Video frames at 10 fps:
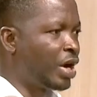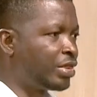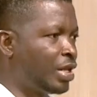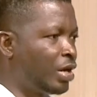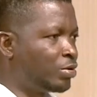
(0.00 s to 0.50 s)

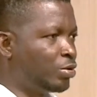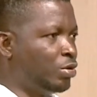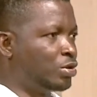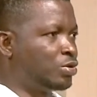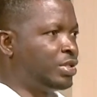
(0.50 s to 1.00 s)
now we could go
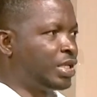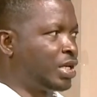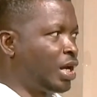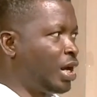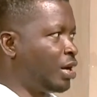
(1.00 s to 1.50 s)
to the
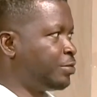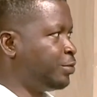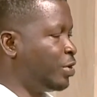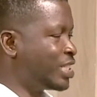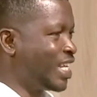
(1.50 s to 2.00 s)
care
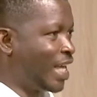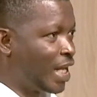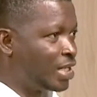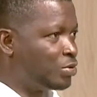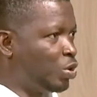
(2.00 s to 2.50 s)
first
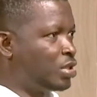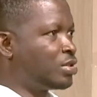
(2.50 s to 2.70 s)
aid. What